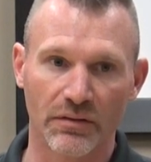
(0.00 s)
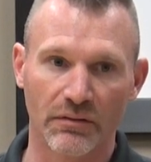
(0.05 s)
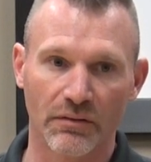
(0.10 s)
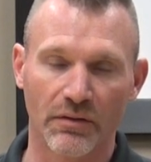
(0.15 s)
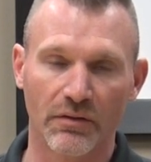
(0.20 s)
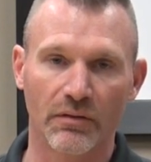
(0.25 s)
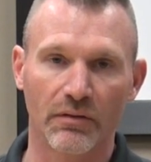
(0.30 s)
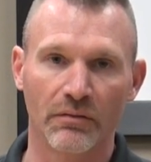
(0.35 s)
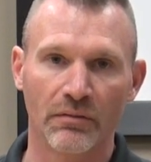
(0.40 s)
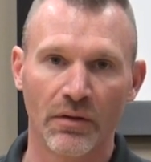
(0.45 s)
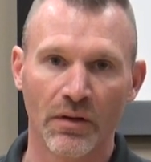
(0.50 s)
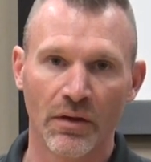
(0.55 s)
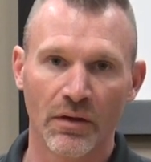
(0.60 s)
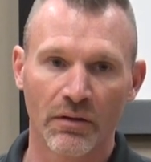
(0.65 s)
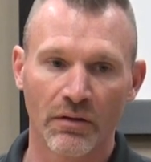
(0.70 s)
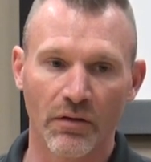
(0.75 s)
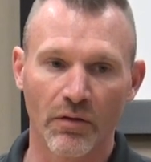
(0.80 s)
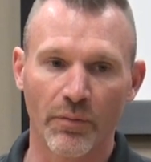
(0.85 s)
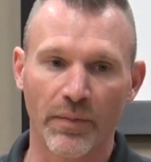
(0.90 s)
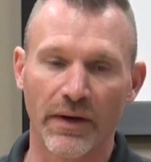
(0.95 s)
little
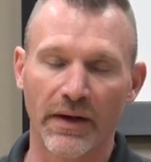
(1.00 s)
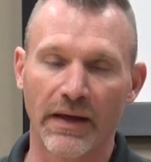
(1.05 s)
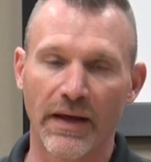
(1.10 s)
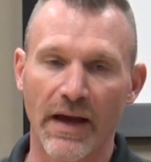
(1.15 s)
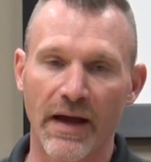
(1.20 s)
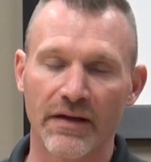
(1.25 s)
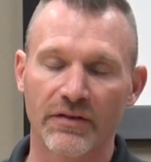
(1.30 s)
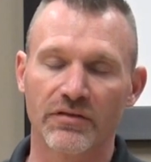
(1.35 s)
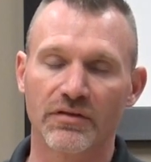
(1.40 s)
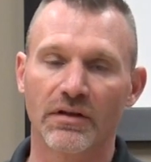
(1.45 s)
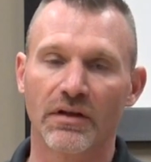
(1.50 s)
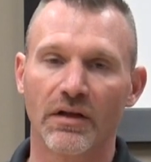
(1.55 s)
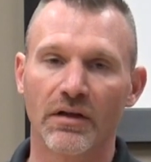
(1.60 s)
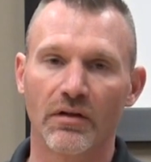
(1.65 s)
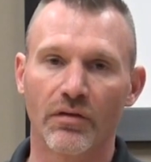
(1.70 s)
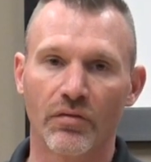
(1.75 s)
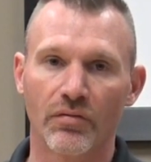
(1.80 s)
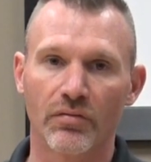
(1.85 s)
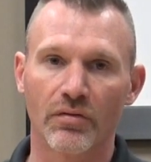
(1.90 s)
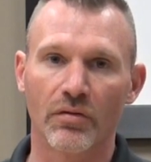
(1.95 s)
bit of gas to get
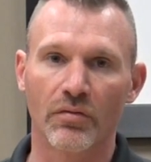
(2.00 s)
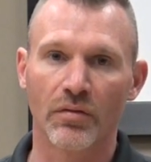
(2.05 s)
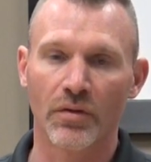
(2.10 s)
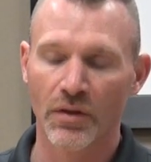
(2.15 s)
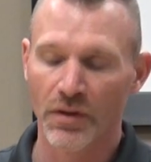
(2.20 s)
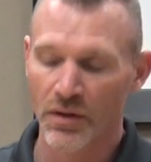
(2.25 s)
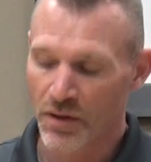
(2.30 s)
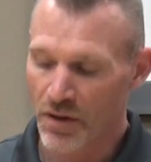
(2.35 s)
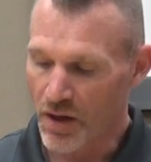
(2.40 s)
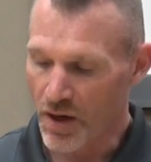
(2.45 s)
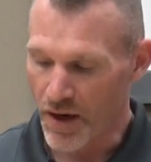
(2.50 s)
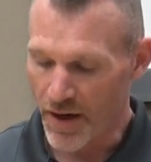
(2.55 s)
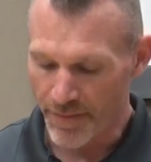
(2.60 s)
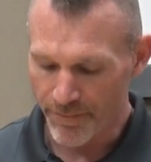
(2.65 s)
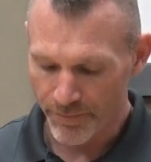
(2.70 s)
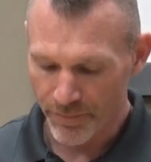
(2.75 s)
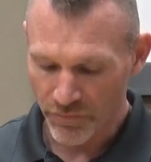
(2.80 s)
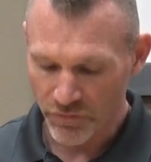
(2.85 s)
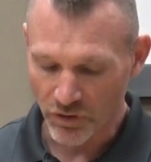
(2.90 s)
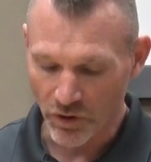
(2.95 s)
you through. All right,
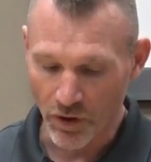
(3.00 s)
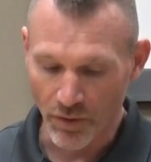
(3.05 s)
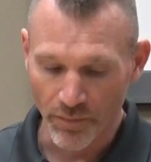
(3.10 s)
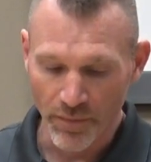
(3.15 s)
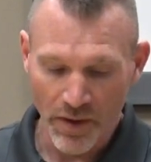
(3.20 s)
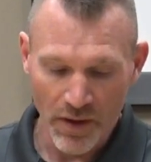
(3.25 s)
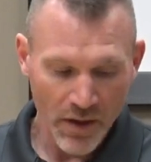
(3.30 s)
so